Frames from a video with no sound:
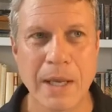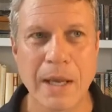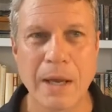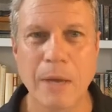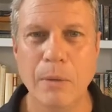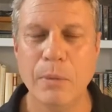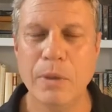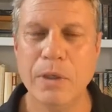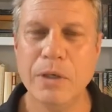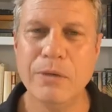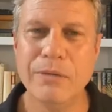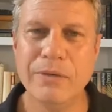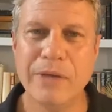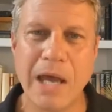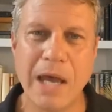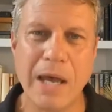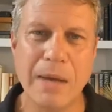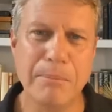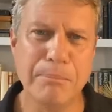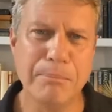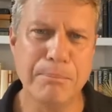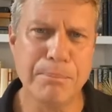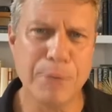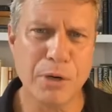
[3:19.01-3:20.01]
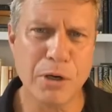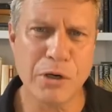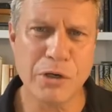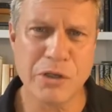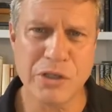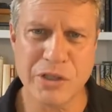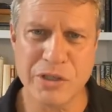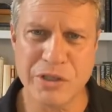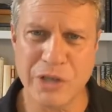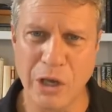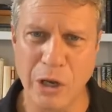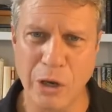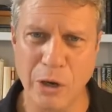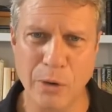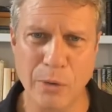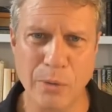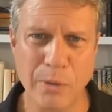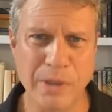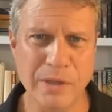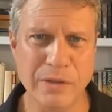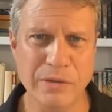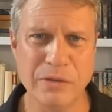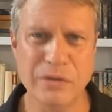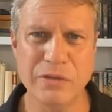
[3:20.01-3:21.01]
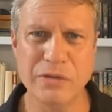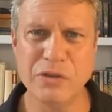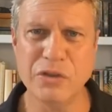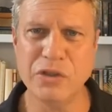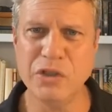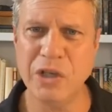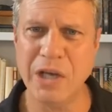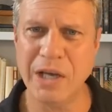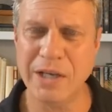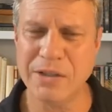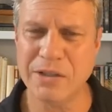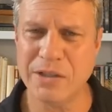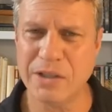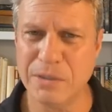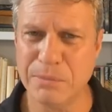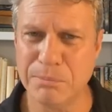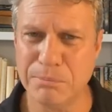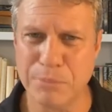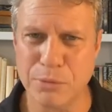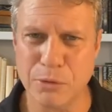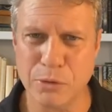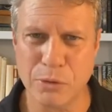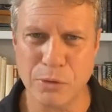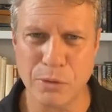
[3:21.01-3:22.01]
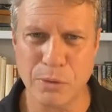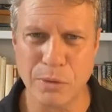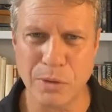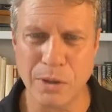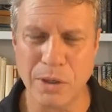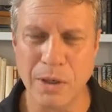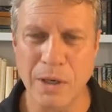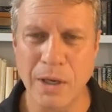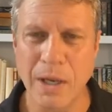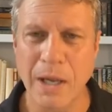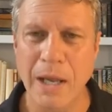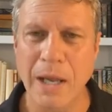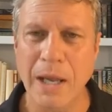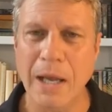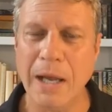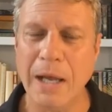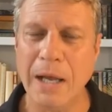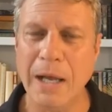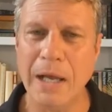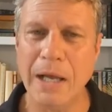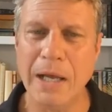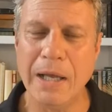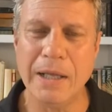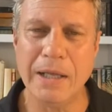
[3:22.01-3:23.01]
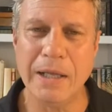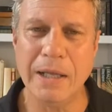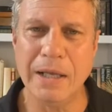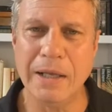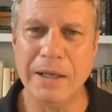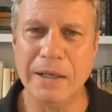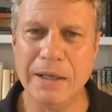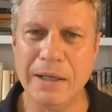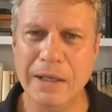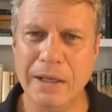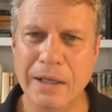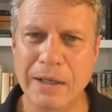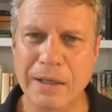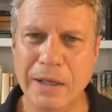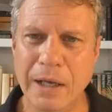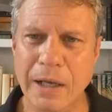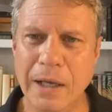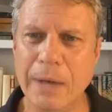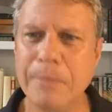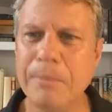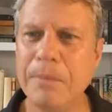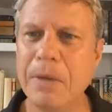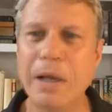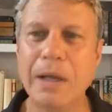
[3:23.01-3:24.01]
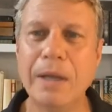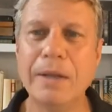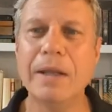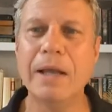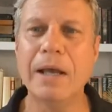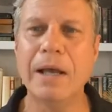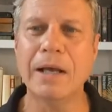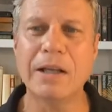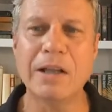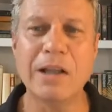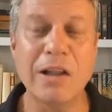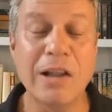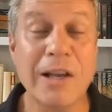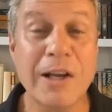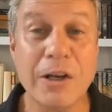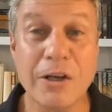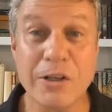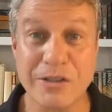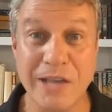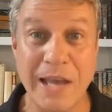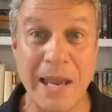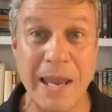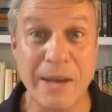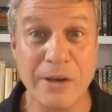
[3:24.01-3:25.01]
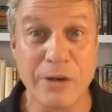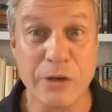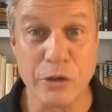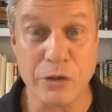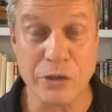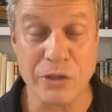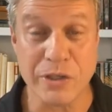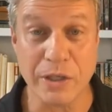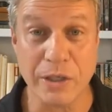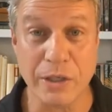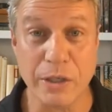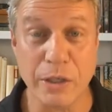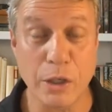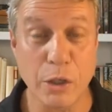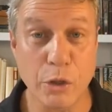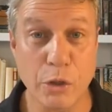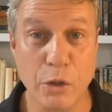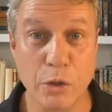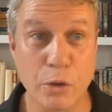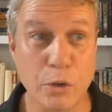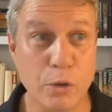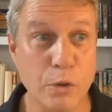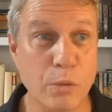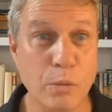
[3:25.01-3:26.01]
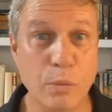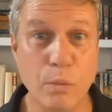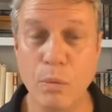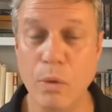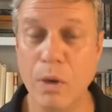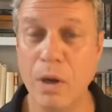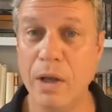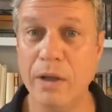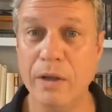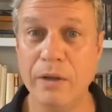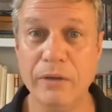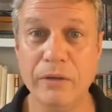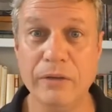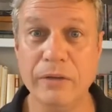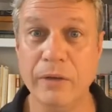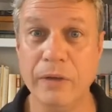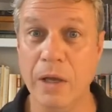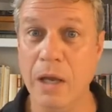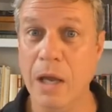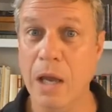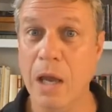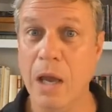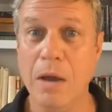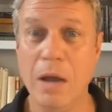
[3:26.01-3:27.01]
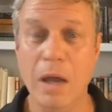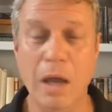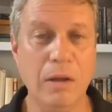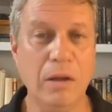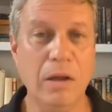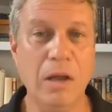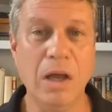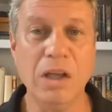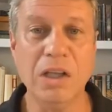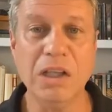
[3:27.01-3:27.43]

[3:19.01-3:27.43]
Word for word: When you've got Burgess Owens, Jason Brewer, uh, uh um, uh, uh, Clarence Henderson, who was, a,